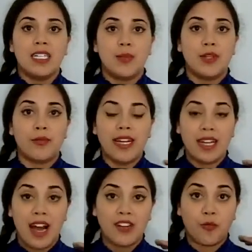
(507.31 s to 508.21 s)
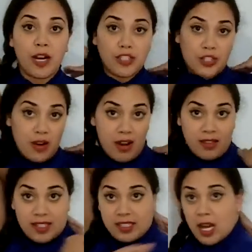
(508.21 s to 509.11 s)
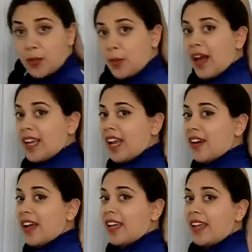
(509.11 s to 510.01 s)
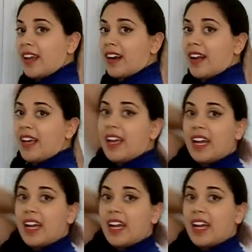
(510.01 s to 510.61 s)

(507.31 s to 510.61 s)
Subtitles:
to put the right kind of pressure on this upper back area here,